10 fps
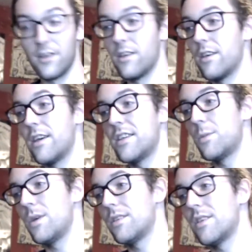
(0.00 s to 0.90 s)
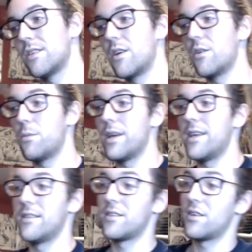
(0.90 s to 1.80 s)
Iceman says, go to my
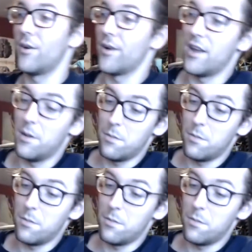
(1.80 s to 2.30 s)
Instagram.